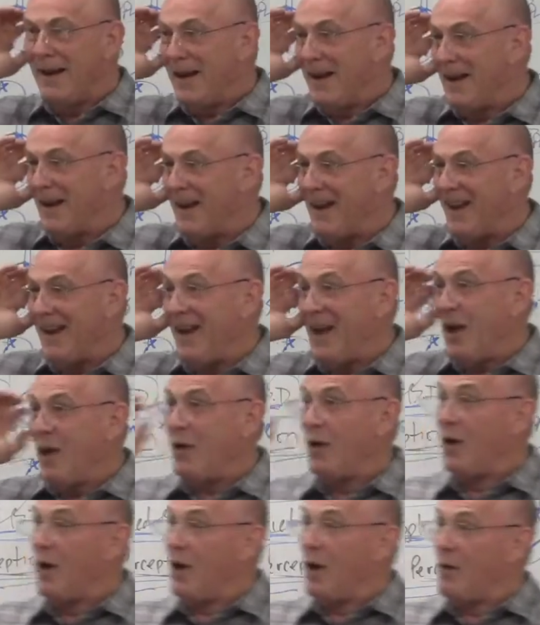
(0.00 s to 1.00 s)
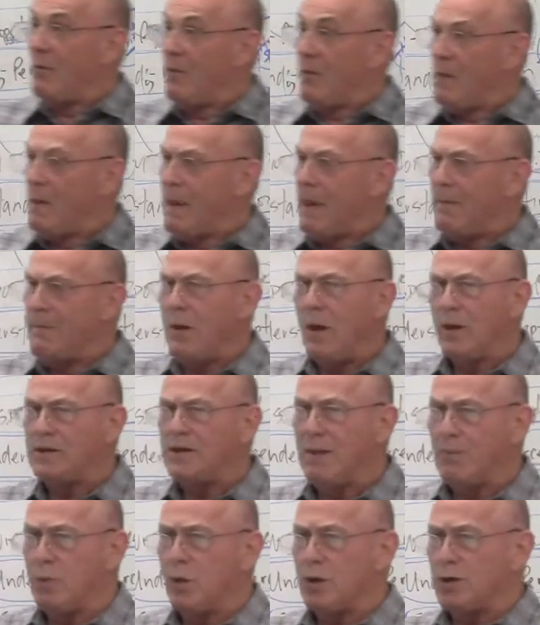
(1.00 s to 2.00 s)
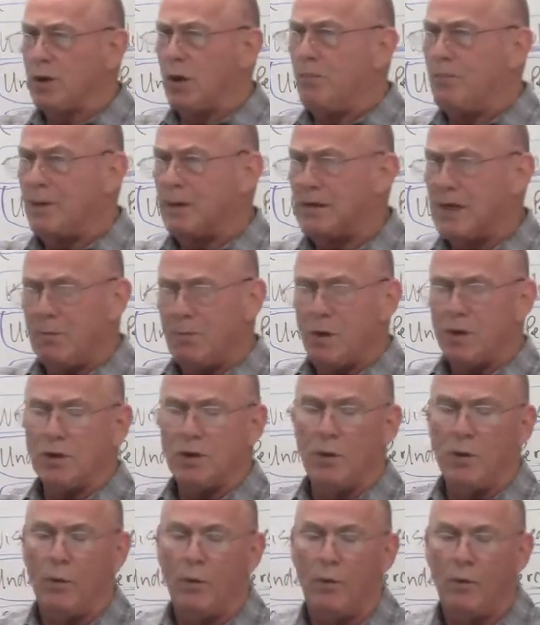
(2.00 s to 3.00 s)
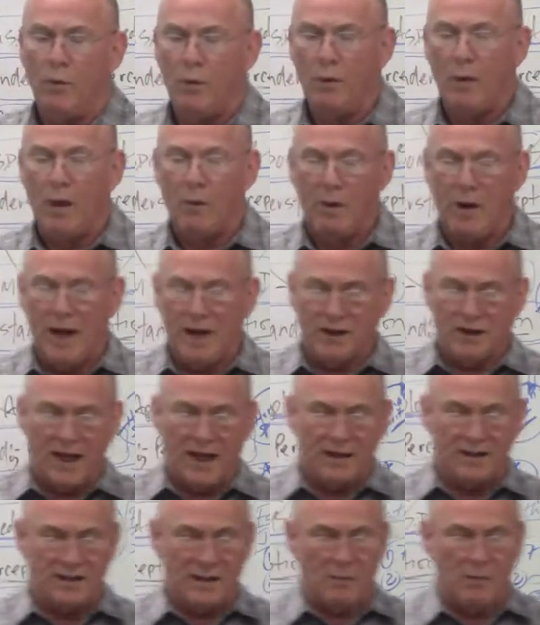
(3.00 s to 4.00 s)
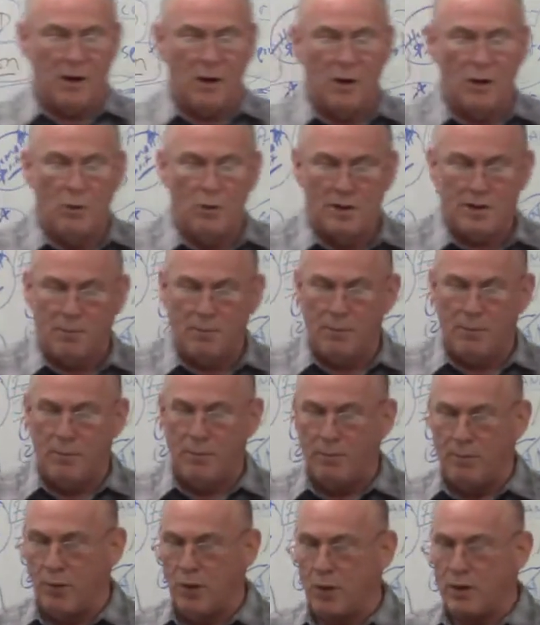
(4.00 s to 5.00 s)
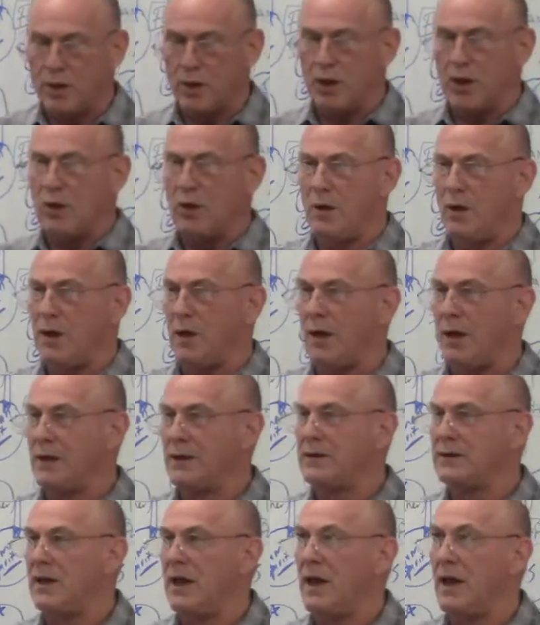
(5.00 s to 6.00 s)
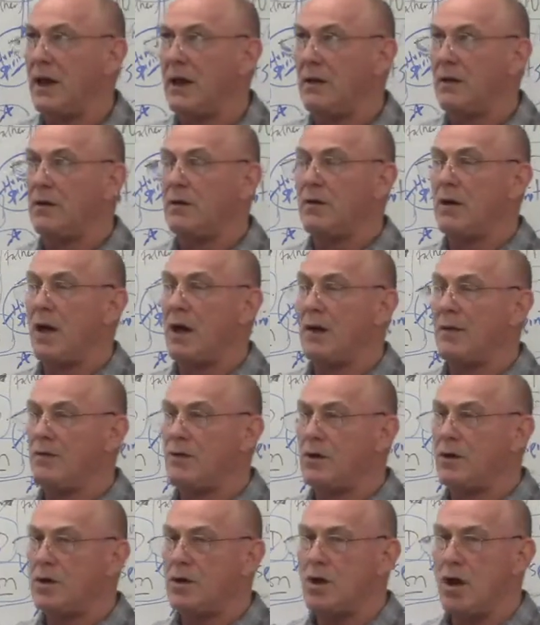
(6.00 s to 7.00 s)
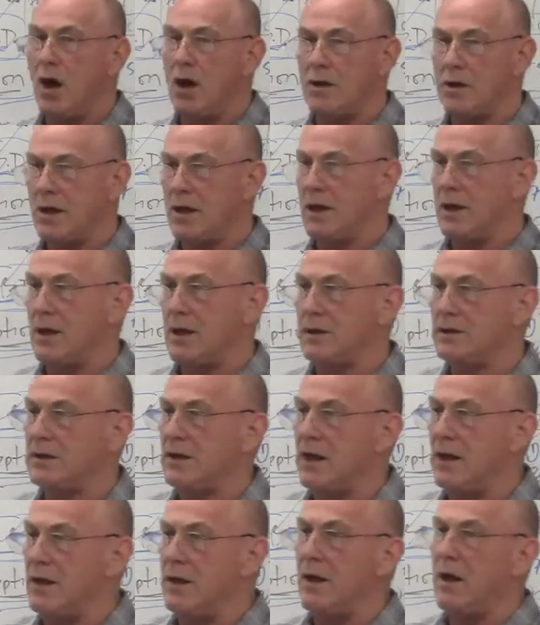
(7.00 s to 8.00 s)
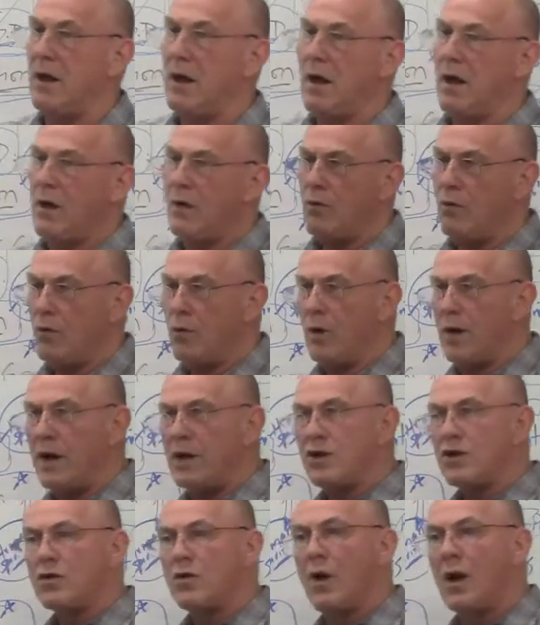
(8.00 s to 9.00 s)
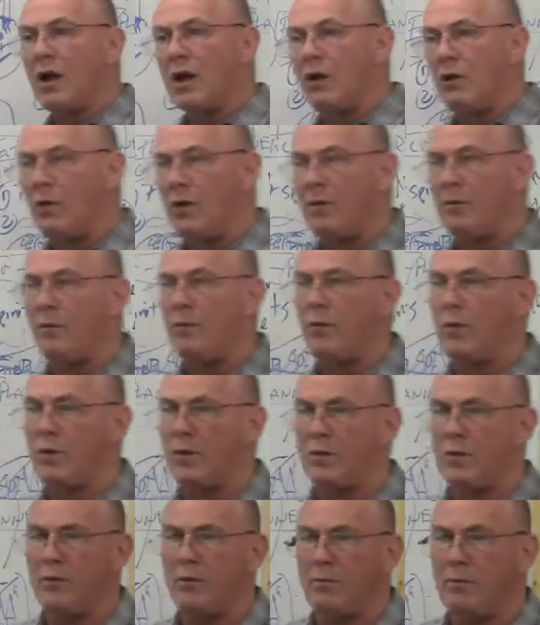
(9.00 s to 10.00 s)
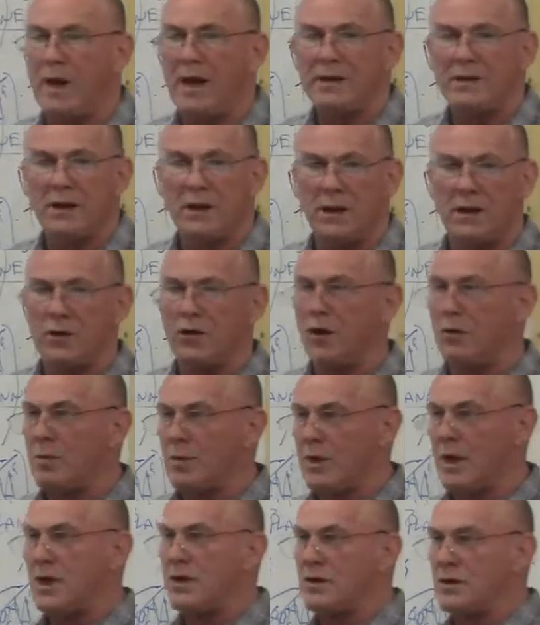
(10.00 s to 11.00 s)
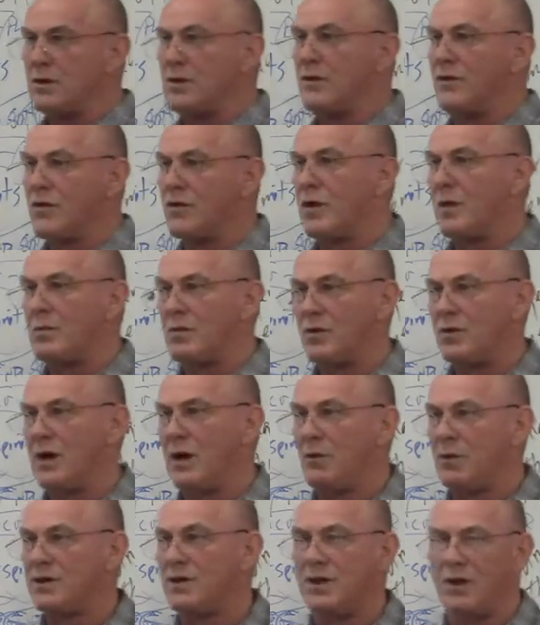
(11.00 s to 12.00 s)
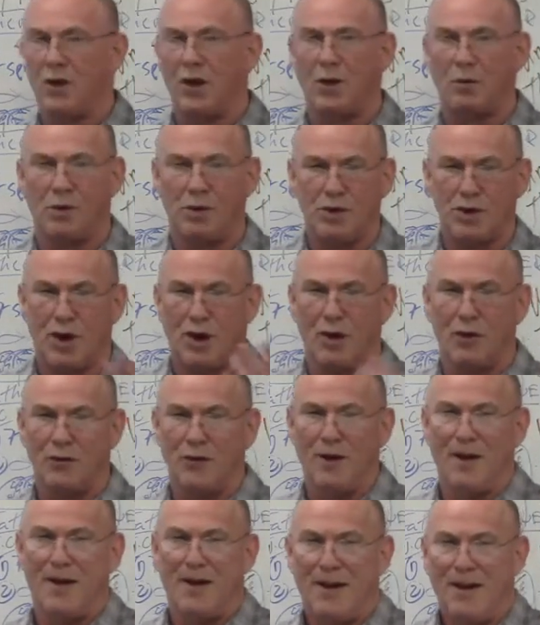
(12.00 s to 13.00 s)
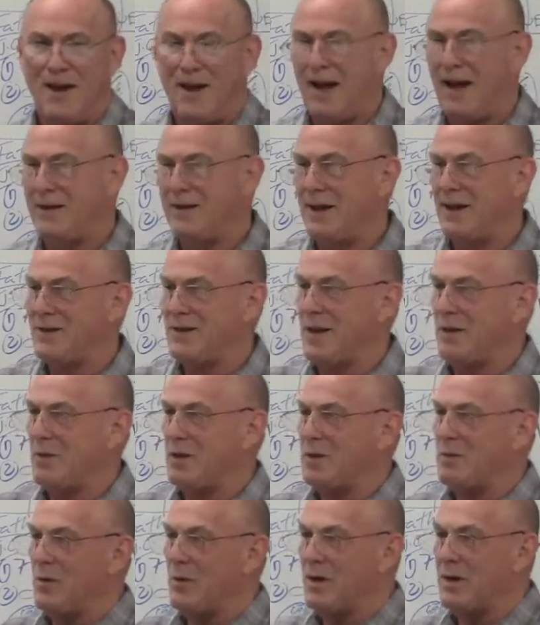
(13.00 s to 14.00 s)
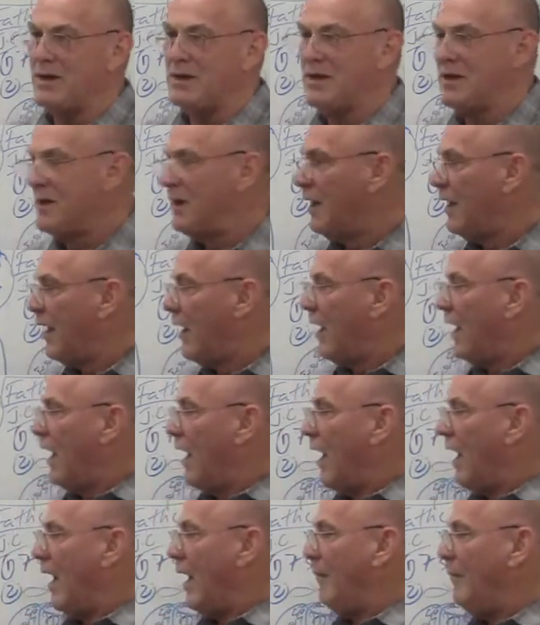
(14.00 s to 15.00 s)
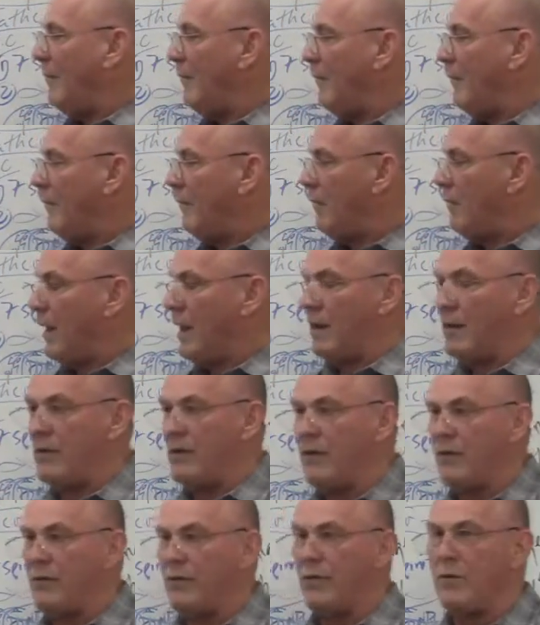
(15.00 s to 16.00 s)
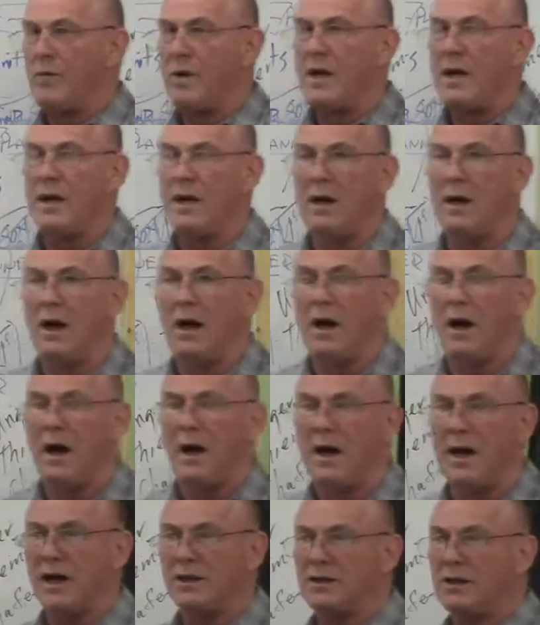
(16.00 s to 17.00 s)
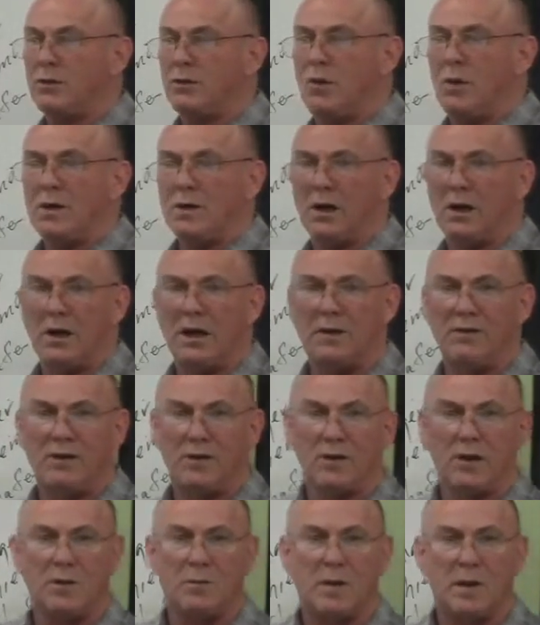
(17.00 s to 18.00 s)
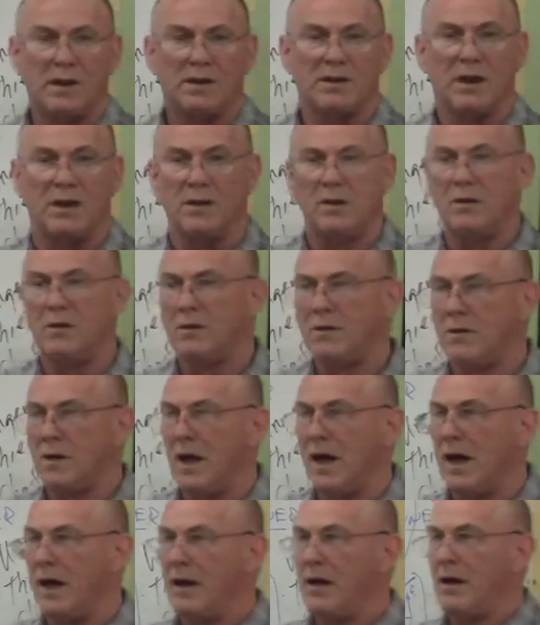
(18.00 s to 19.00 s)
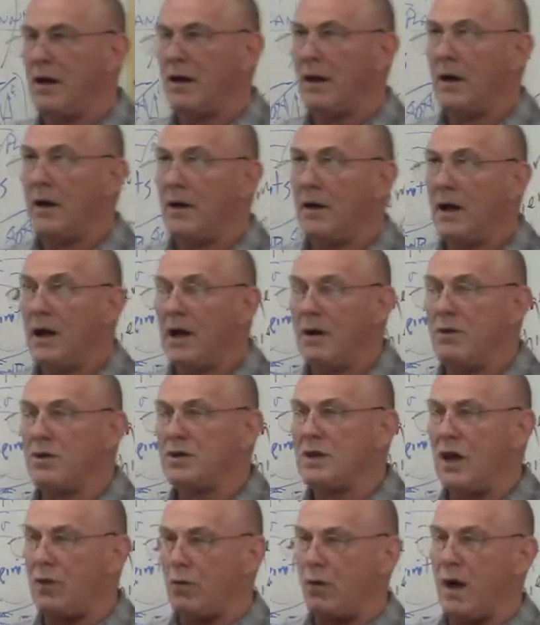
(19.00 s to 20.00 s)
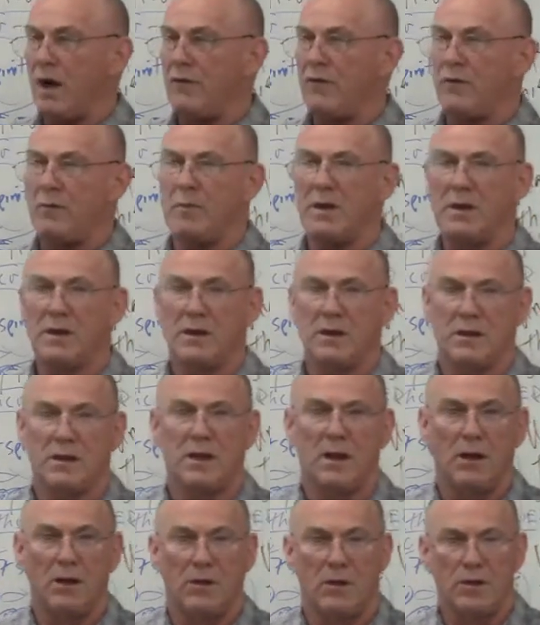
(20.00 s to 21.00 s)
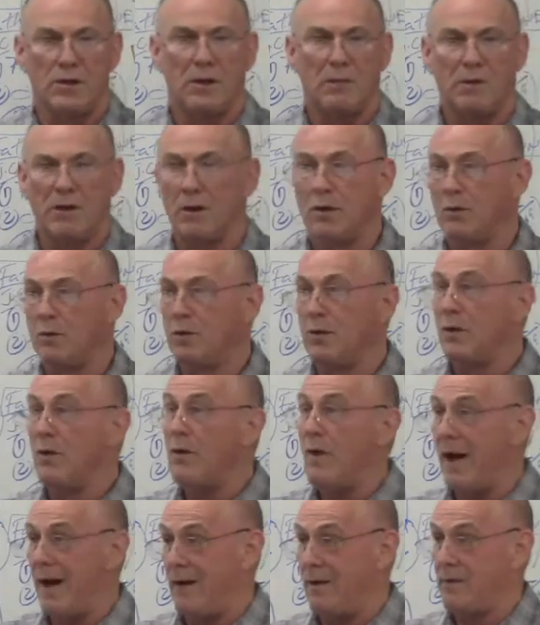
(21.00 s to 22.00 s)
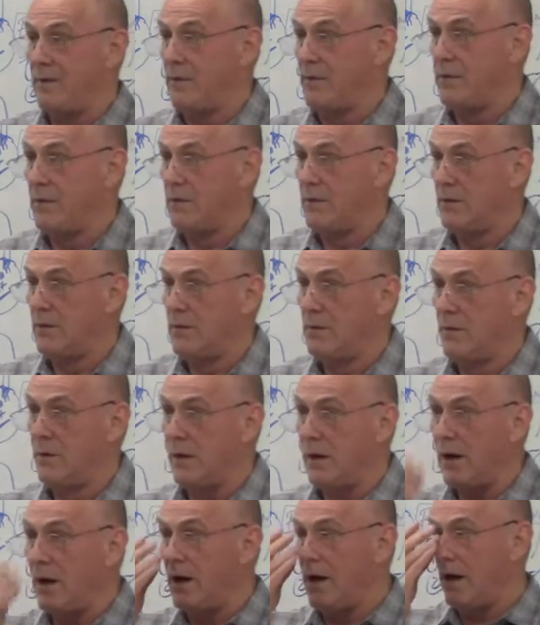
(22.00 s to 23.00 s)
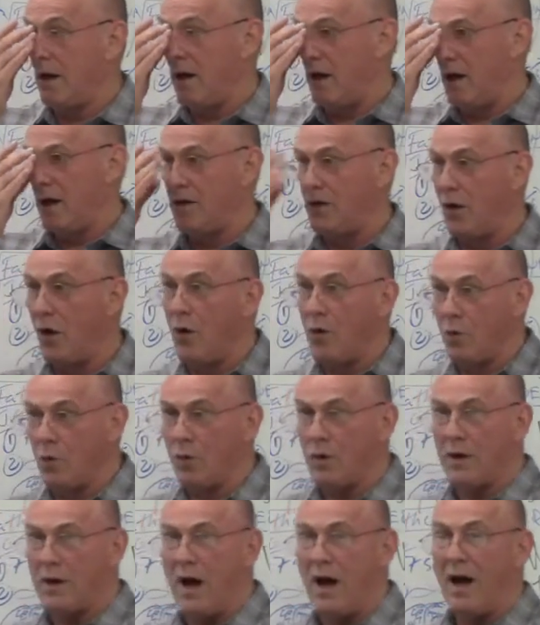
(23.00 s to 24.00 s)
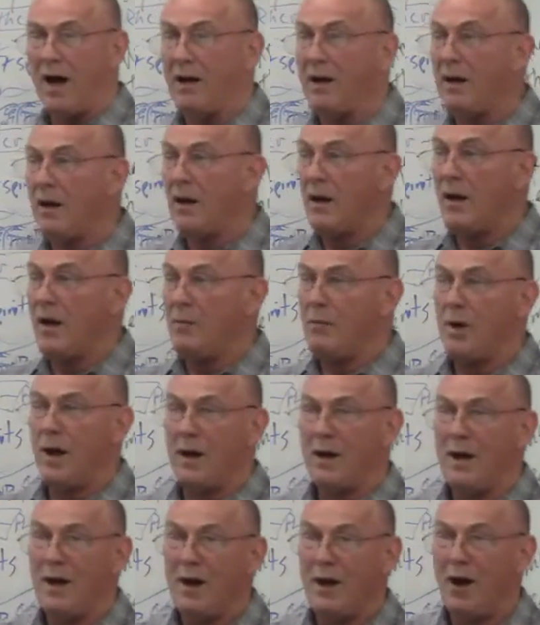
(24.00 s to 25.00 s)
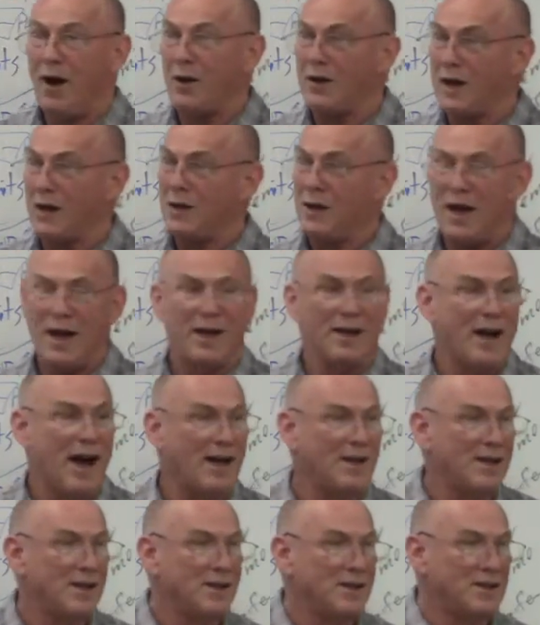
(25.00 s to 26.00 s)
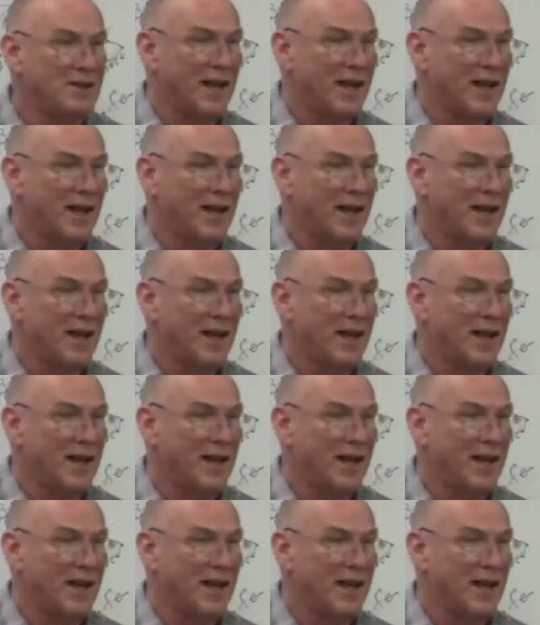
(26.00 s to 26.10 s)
Well, if it's too personal, that's fine. No, it's not personal. It's not personal. We, we actually had somebody who was persecuting us and kind of taunting us and really struggling with, with basic interpretations of the scriptures. I wasn't the only one. Charles had that same experience. And, um, but for me, I actually wanted to leave the church because I knew that it was not right for me to sit under somebody who would do that. Okay, I, I know the Word of God. But on the other hand, God didn't